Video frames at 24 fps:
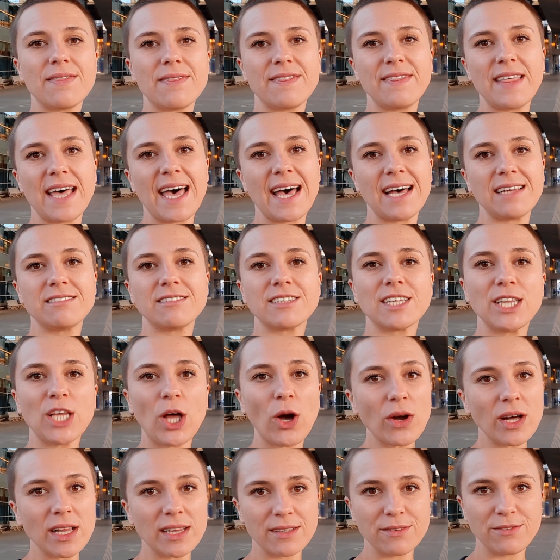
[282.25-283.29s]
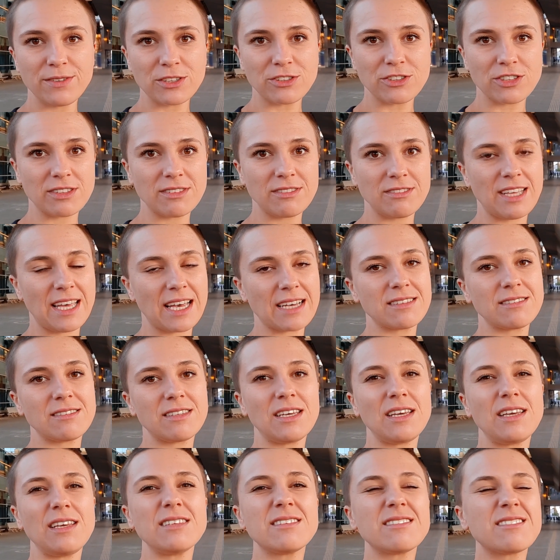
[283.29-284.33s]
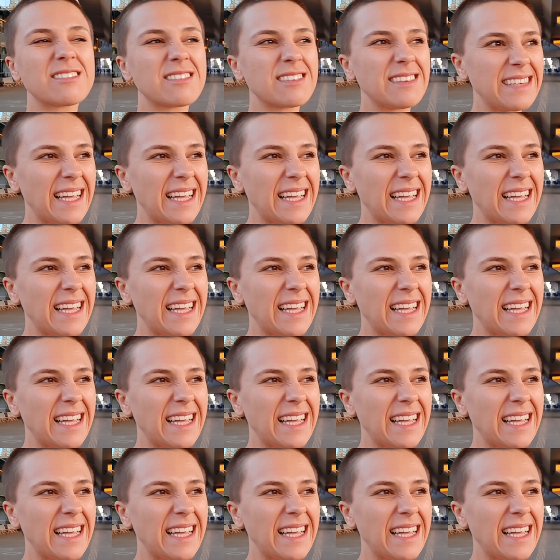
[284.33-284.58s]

That local official taxi is